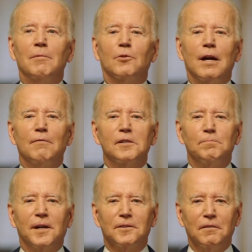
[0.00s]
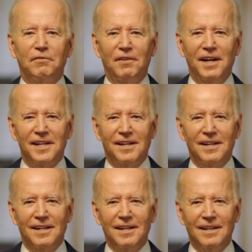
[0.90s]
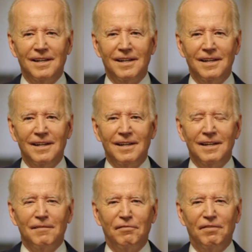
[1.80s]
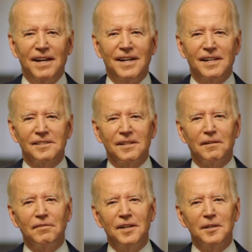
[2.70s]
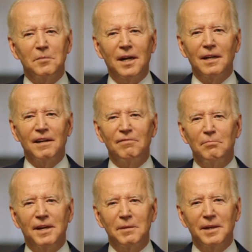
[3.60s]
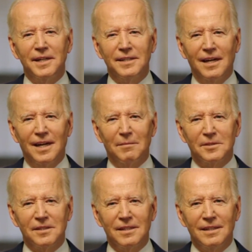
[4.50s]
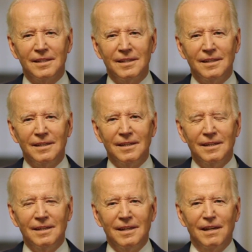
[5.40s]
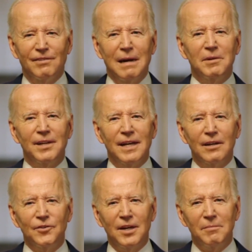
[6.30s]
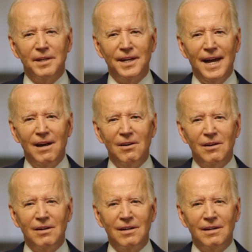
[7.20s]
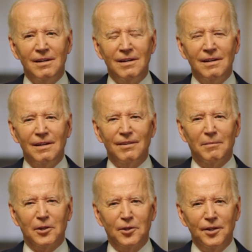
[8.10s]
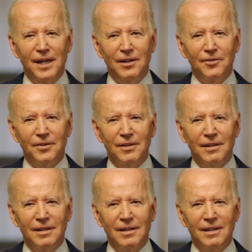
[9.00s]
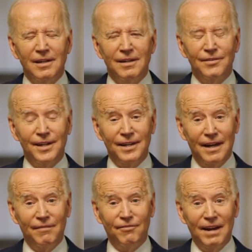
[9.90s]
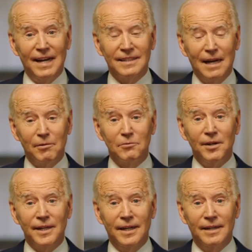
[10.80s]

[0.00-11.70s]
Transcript: I'm a great respecter of fate. Fate has intervened in my life many, many times. If I'm in the health I'm in now, if I'm in good health, then in fact, I would run